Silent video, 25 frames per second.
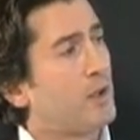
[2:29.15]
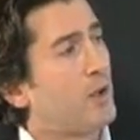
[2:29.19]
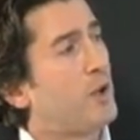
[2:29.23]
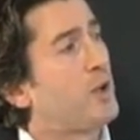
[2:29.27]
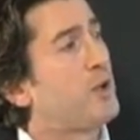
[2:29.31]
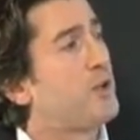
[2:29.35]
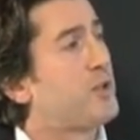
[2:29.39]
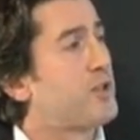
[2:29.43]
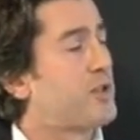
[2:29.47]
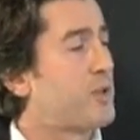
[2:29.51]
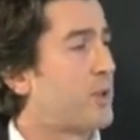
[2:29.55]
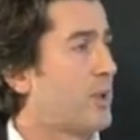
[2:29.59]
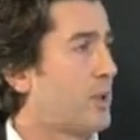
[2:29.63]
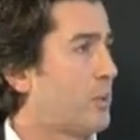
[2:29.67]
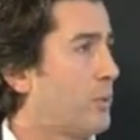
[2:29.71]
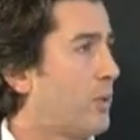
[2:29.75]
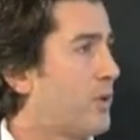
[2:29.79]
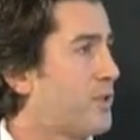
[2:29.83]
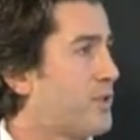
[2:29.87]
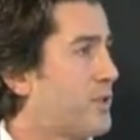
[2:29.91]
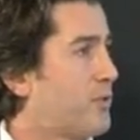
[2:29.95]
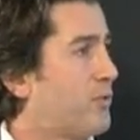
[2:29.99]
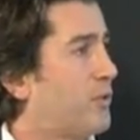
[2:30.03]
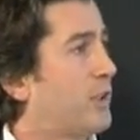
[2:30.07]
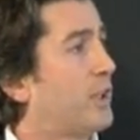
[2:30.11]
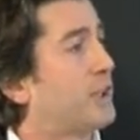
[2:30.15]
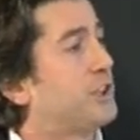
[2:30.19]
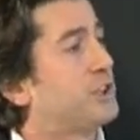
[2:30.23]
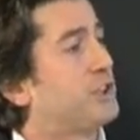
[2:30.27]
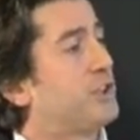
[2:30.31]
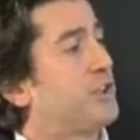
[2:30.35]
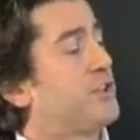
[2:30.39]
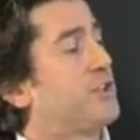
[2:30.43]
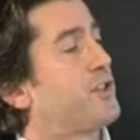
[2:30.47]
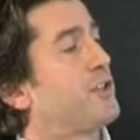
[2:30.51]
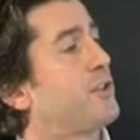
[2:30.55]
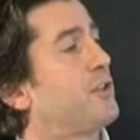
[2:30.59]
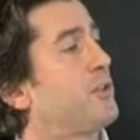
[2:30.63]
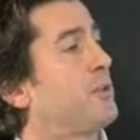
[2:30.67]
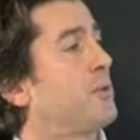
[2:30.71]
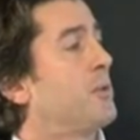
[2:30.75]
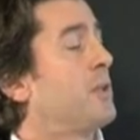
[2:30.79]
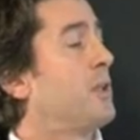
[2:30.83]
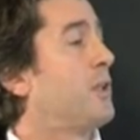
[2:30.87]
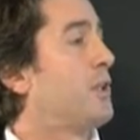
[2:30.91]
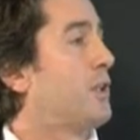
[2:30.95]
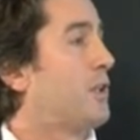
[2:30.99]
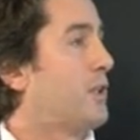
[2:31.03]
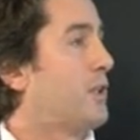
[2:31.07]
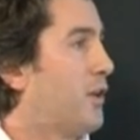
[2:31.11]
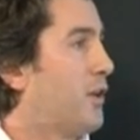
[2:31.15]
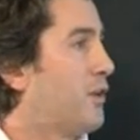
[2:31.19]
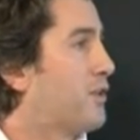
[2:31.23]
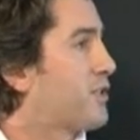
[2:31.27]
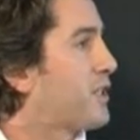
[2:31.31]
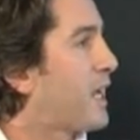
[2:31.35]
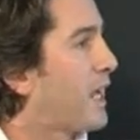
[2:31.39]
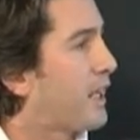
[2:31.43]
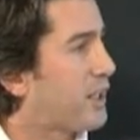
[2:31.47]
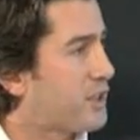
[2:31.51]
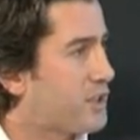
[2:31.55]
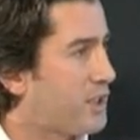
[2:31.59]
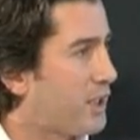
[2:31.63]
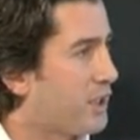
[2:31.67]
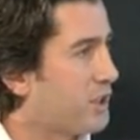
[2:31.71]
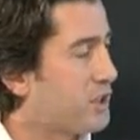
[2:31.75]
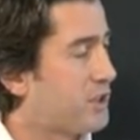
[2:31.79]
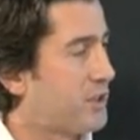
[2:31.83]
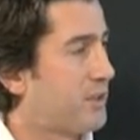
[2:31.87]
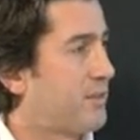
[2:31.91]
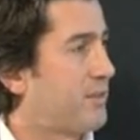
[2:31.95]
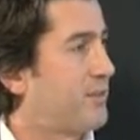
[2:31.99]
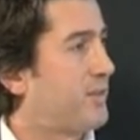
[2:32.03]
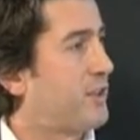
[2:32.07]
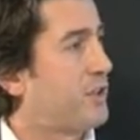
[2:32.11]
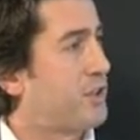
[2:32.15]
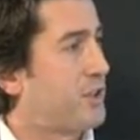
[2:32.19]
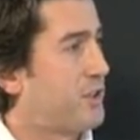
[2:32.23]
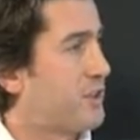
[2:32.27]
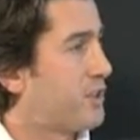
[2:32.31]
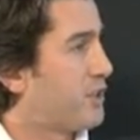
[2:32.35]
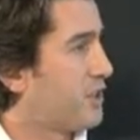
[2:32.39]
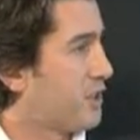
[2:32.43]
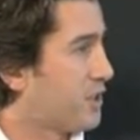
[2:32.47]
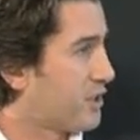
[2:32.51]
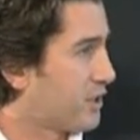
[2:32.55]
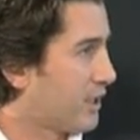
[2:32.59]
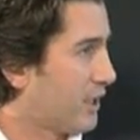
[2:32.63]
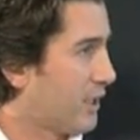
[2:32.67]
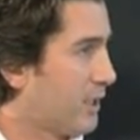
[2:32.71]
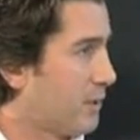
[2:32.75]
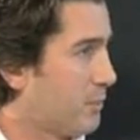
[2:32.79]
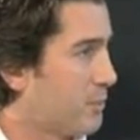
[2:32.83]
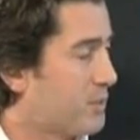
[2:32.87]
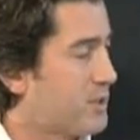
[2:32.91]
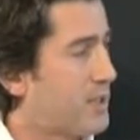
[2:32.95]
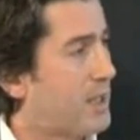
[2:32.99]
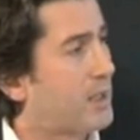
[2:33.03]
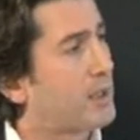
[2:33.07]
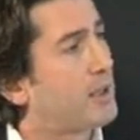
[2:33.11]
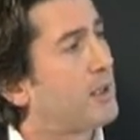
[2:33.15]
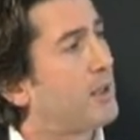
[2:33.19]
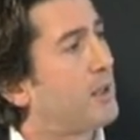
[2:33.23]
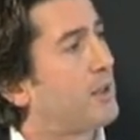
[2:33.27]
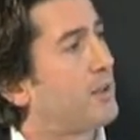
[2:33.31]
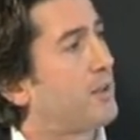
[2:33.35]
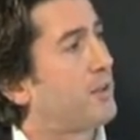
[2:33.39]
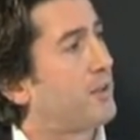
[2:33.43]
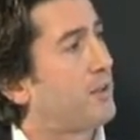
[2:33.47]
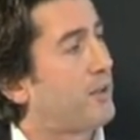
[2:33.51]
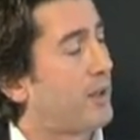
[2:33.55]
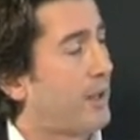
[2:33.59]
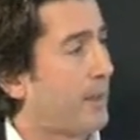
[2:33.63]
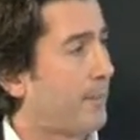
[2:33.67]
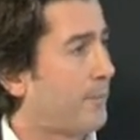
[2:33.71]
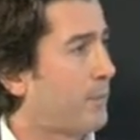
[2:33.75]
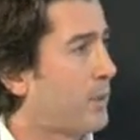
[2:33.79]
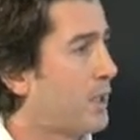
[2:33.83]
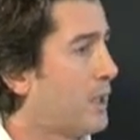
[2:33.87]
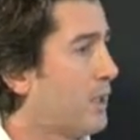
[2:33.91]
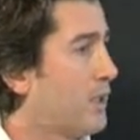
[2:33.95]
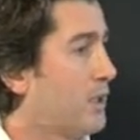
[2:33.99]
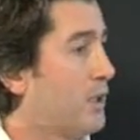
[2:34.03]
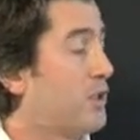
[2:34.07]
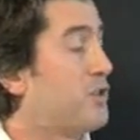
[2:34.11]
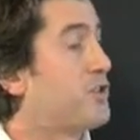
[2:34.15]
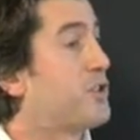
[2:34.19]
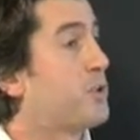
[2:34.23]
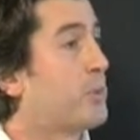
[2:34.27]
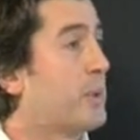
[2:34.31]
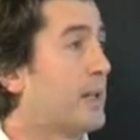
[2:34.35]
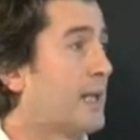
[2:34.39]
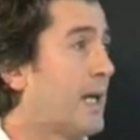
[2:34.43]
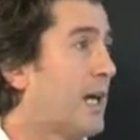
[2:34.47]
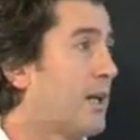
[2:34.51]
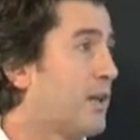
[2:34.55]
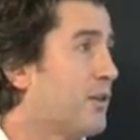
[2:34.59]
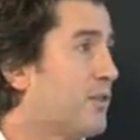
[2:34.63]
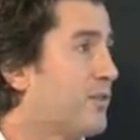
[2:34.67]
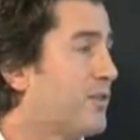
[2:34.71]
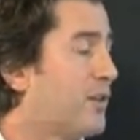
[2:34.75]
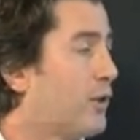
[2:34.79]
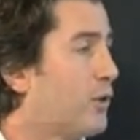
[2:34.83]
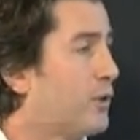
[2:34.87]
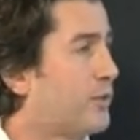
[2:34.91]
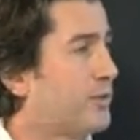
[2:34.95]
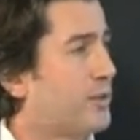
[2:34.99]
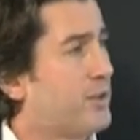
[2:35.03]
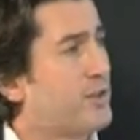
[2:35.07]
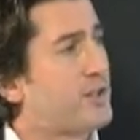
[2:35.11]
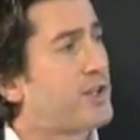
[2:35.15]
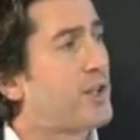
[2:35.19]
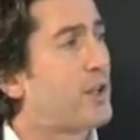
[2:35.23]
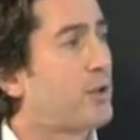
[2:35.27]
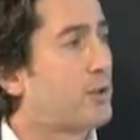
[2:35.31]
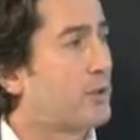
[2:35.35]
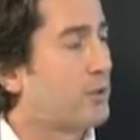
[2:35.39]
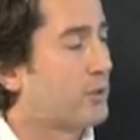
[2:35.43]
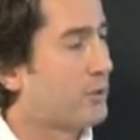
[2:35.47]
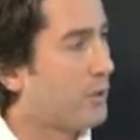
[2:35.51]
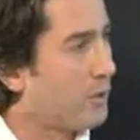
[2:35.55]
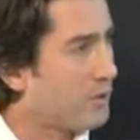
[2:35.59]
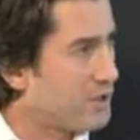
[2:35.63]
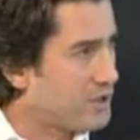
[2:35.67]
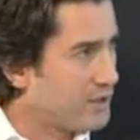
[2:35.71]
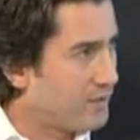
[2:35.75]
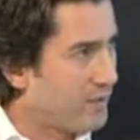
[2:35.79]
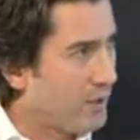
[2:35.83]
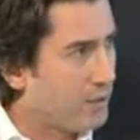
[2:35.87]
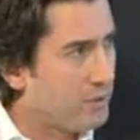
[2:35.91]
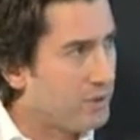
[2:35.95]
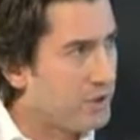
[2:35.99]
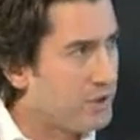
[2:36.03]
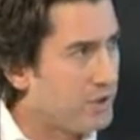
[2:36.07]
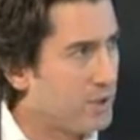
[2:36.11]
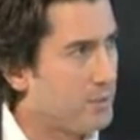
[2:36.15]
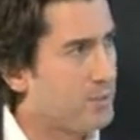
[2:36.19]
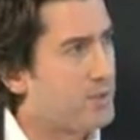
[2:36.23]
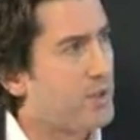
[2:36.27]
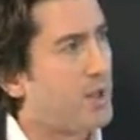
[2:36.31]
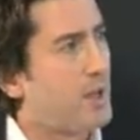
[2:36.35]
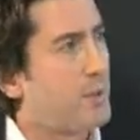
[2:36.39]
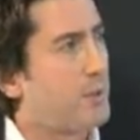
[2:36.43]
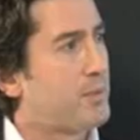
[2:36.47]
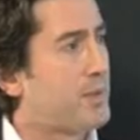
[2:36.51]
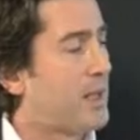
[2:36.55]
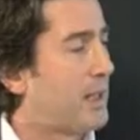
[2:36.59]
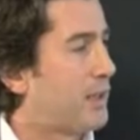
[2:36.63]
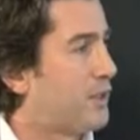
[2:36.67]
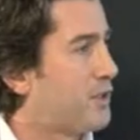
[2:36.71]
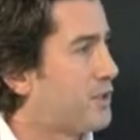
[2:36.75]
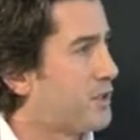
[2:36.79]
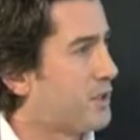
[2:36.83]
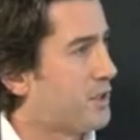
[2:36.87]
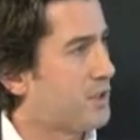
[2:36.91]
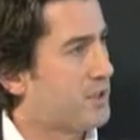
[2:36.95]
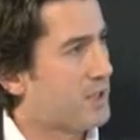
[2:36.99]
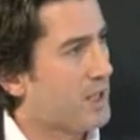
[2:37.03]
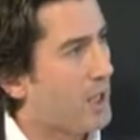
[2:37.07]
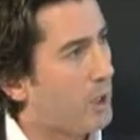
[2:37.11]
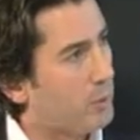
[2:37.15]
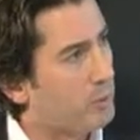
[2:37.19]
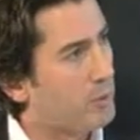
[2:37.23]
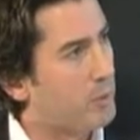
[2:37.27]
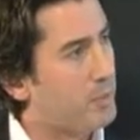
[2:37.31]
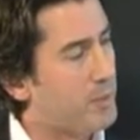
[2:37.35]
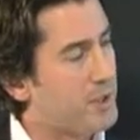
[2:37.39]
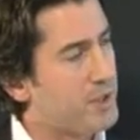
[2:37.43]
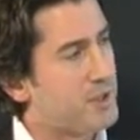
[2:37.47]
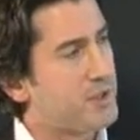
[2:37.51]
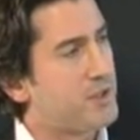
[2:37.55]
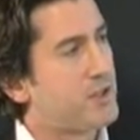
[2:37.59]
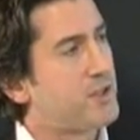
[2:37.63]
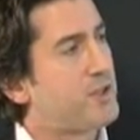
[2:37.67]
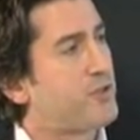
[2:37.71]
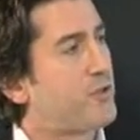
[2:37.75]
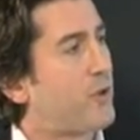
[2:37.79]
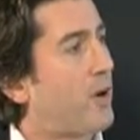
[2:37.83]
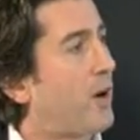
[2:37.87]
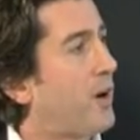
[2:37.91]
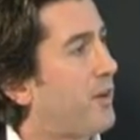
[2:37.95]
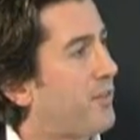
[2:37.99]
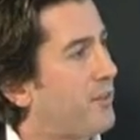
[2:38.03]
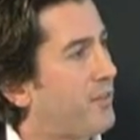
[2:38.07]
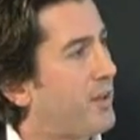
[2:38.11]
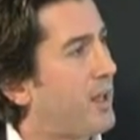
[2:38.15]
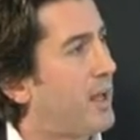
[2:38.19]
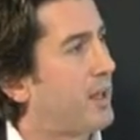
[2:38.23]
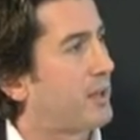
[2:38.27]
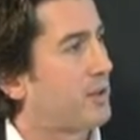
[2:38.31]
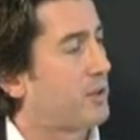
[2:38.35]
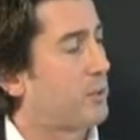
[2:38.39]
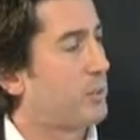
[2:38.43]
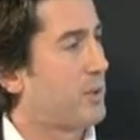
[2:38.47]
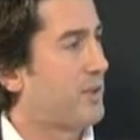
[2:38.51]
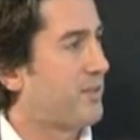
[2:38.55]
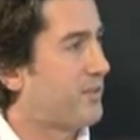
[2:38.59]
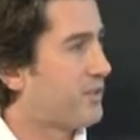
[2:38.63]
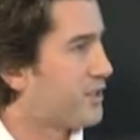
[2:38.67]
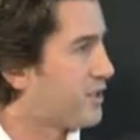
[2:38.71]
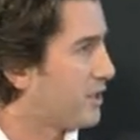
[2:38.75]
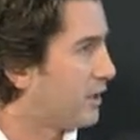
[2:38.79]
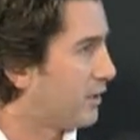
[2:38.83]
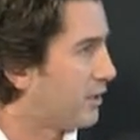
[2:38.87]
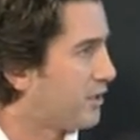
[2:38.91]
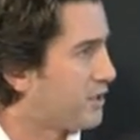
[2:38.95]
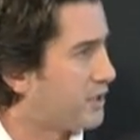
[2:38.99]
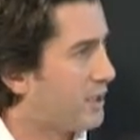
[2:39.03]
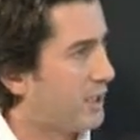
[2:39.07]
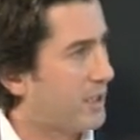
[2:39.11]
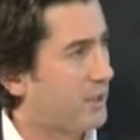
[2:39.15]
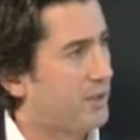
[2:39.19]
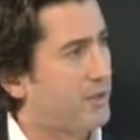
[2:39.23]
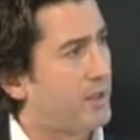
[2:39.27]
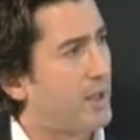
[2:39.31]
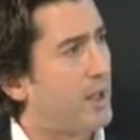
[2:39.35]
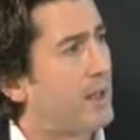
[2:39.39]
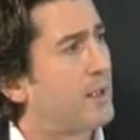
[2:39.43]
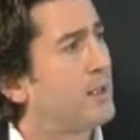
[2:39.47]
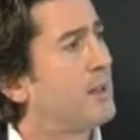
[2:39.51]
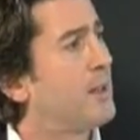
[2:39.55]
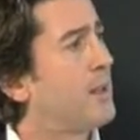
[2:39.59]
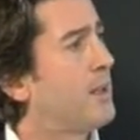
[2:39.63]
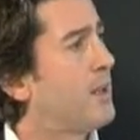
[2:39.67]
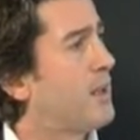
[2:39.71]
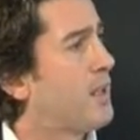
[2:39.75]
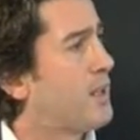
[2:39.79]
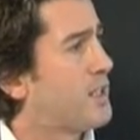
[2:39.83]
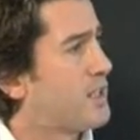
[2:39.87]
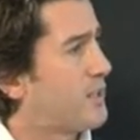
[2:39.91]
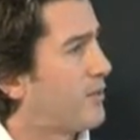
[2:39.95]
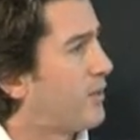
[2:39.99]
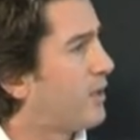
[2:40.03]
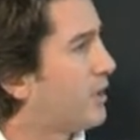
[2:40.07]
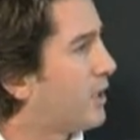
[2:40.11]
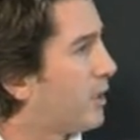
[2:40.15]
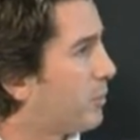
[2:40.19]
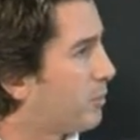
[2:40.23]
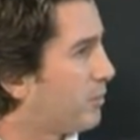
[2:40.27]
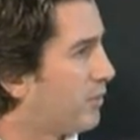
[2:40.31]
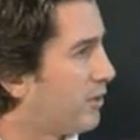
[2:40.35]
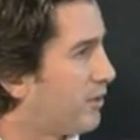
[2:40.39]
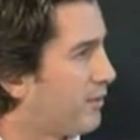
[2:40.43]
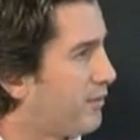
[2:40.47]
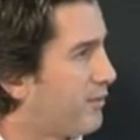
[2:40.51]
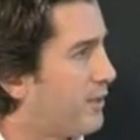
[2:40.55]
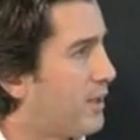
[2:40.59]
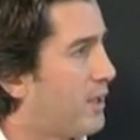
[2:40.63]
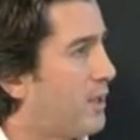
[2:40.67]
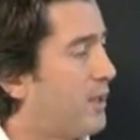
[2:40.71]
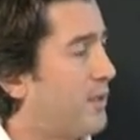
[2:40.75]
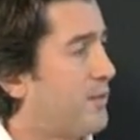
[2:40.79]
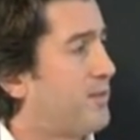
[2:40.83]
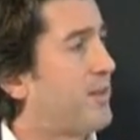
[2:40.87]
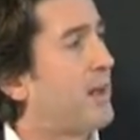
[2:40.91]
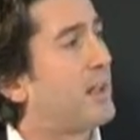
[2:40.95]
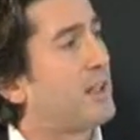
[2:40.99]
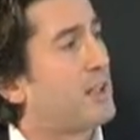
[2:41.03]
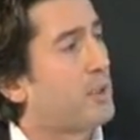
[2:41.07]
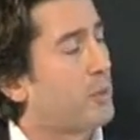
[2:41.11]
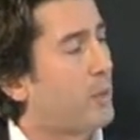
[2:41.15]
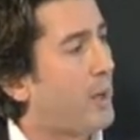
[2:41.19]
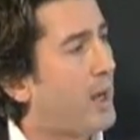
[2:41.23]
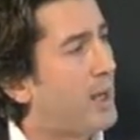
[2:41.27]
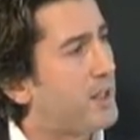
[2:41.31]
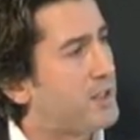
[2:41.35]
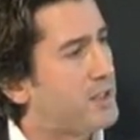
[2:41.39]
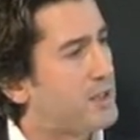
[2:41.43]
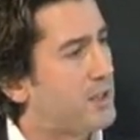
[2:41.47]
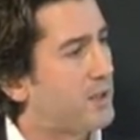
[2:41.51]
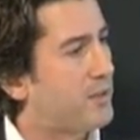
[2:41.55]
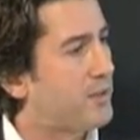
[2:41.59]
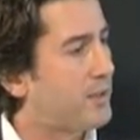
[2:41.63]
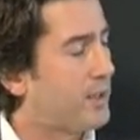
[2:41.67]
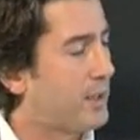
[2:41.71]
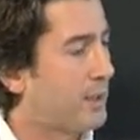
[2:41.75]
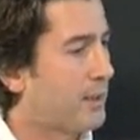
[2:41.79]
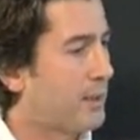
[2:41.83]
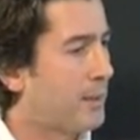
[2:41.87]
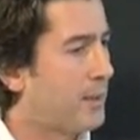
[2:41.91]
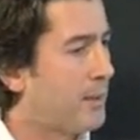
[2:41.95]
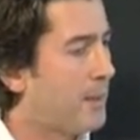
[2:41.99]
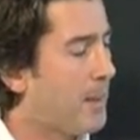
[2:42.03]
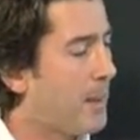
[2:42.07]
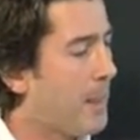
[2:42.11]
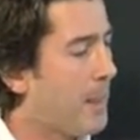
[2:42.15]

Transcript: Who's doing what in relation to taxation efficiency schemes, that kind of thing? Do we get involved in total cost of ownership type analyses and help the business drive that? Can we facilitate that? So there are a number of value adds, and I think